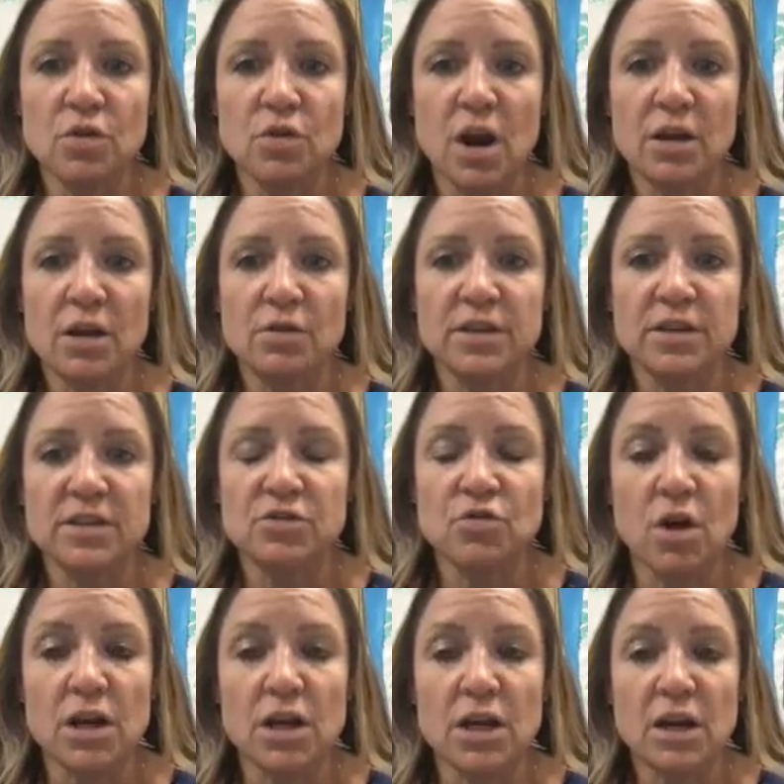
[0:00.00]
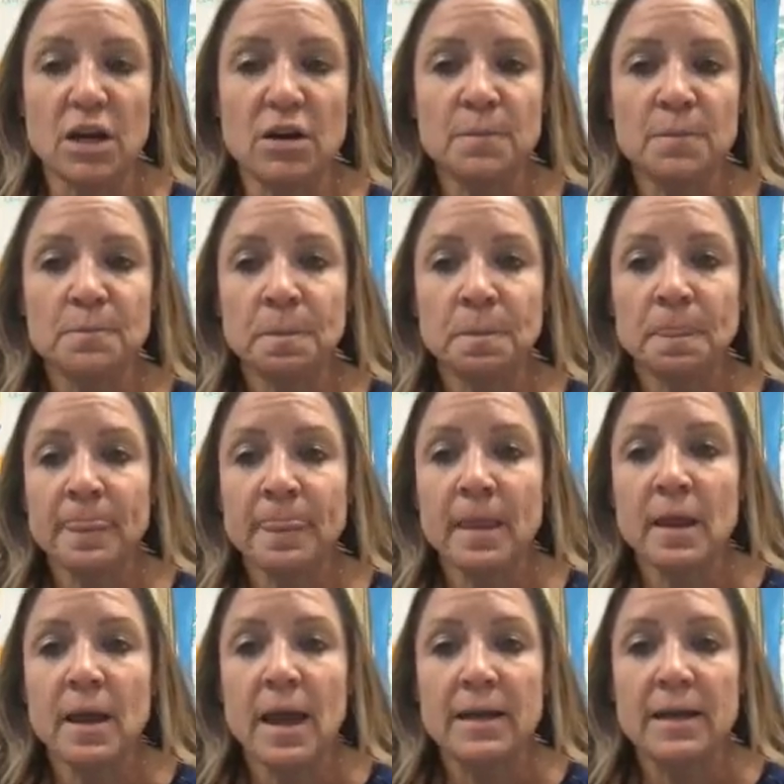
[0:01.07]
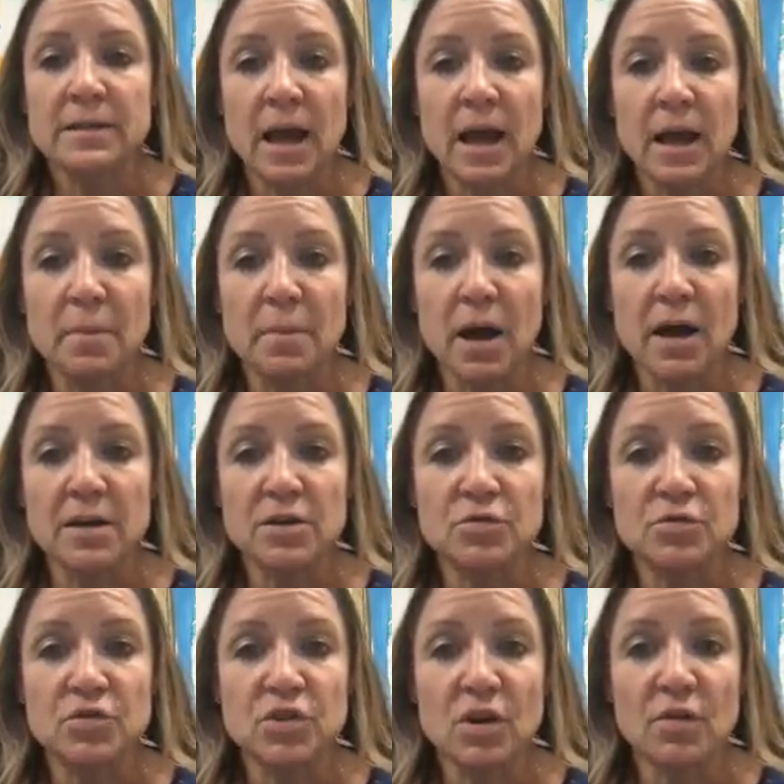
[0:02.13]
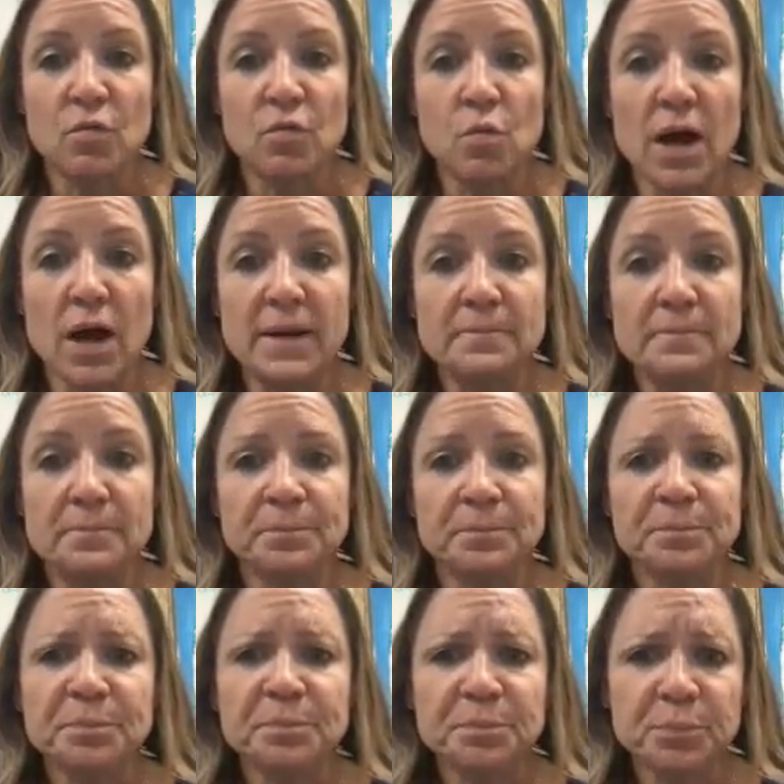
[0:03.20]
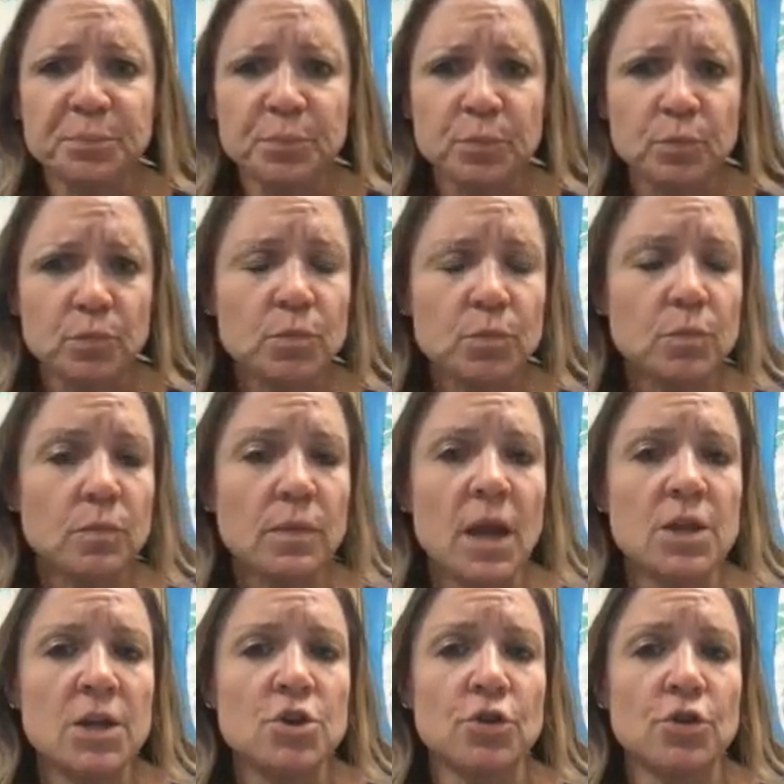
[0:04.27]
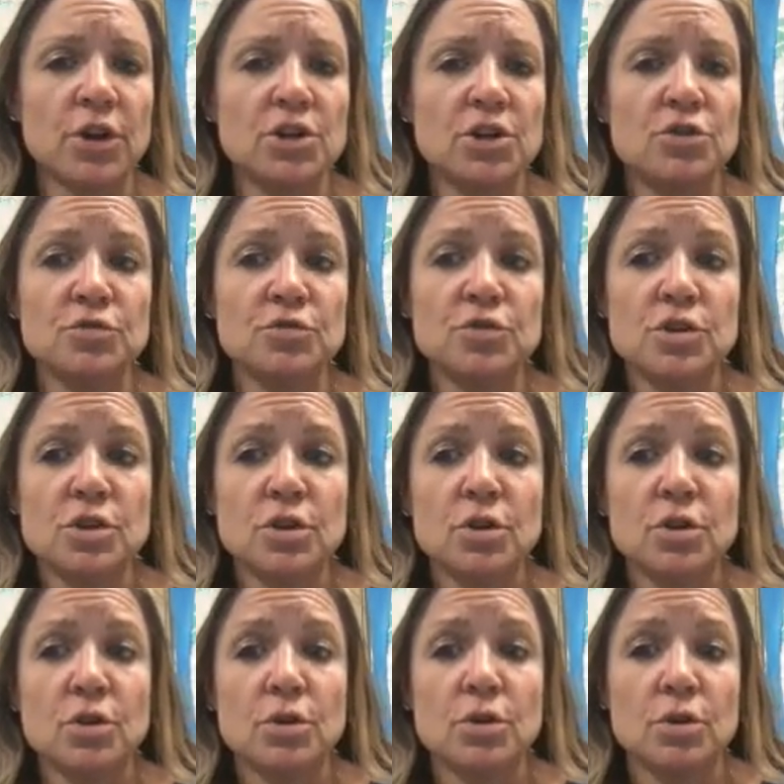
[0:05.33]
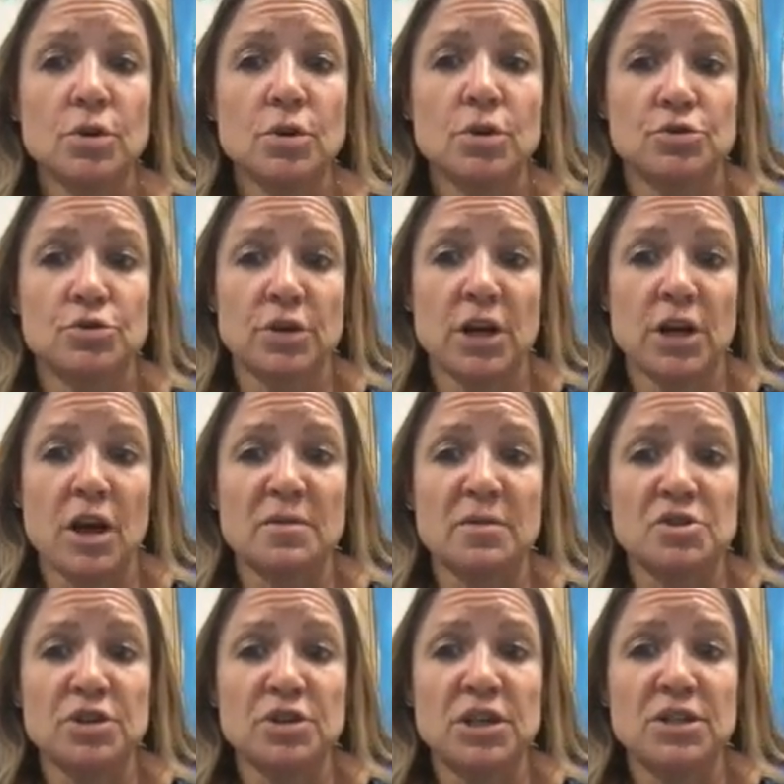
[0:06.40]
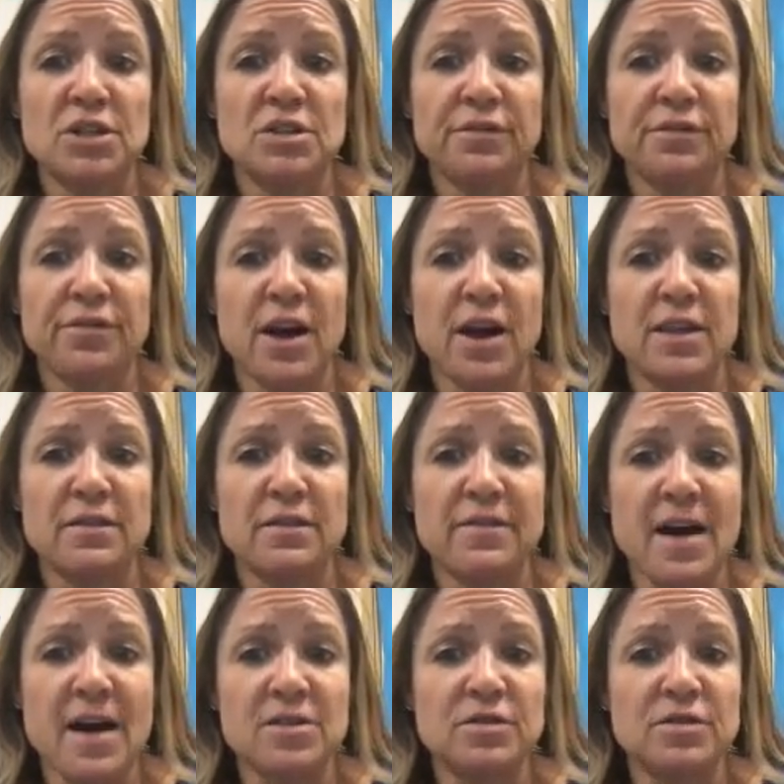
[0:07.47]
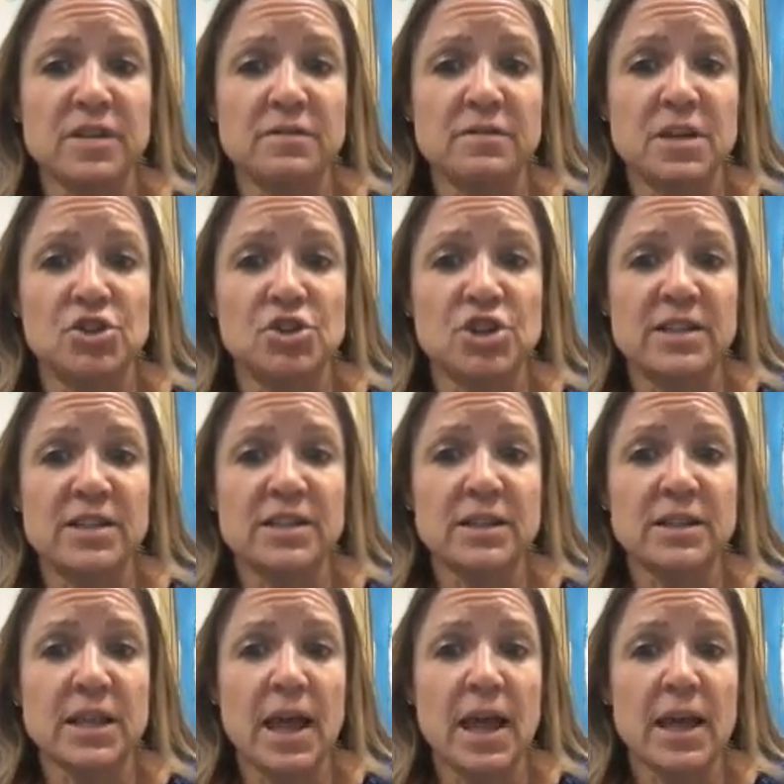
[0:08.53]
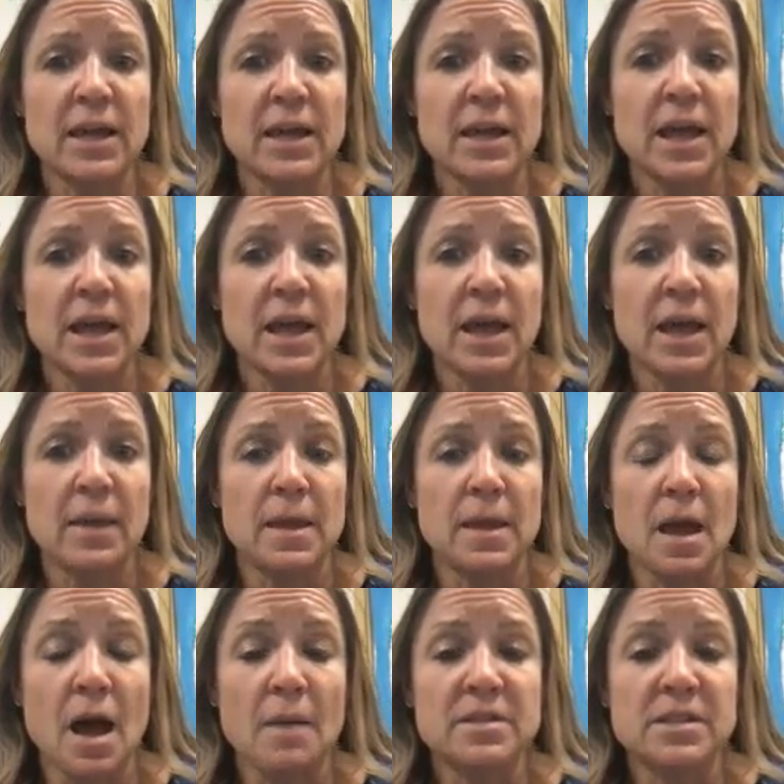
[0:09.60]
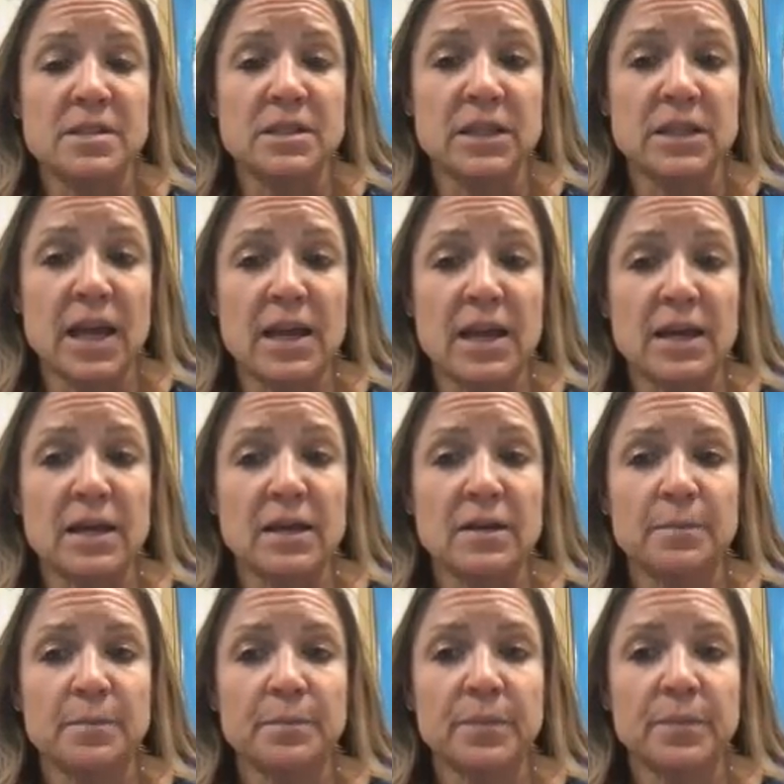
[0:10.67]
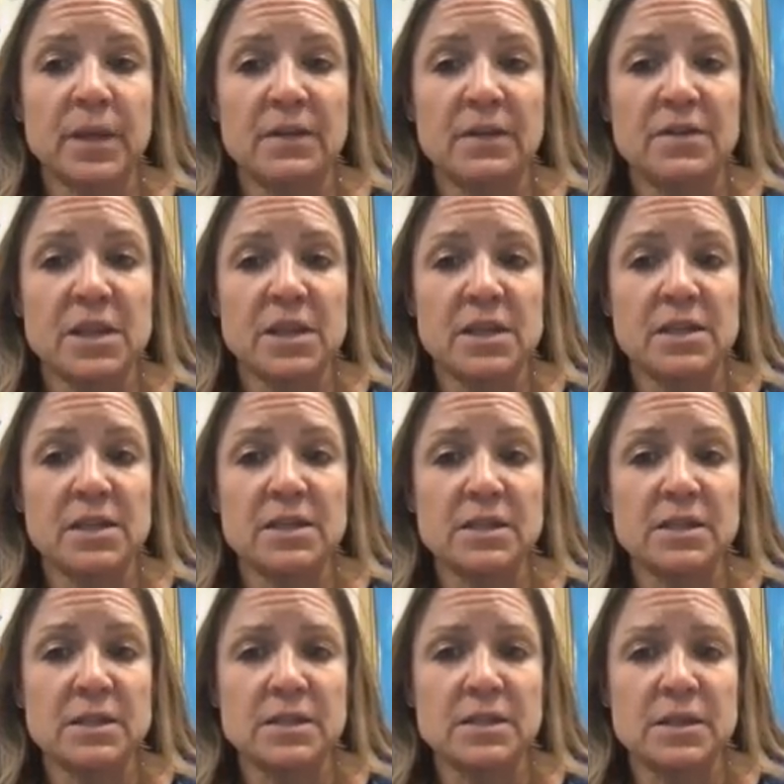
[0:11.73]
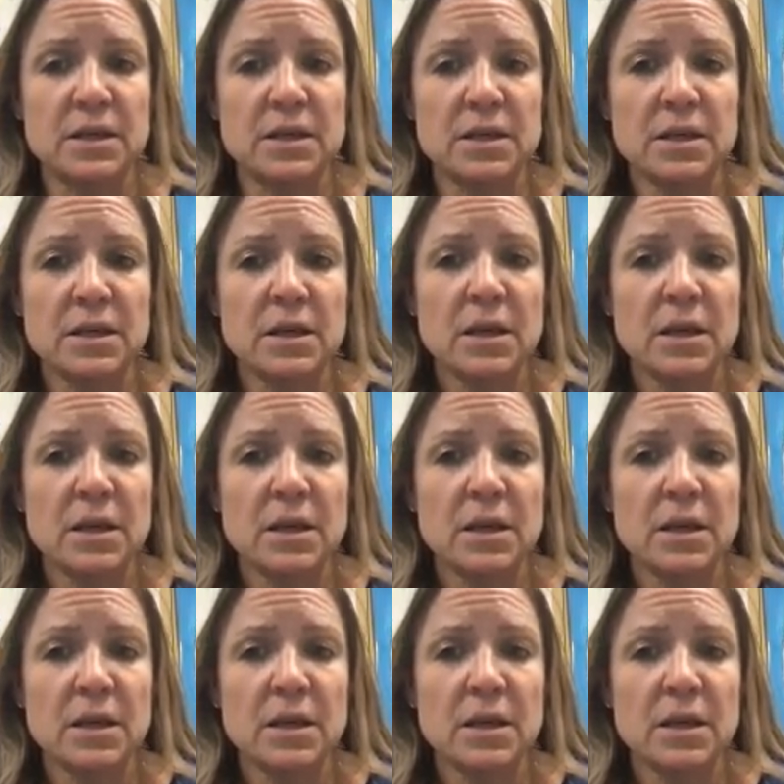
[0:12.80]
triangle that's drawn in here has a hypotenuse of 1, and you're going to use trigonometry to find the values of the adjacent leg and the opposite leg, given that this is the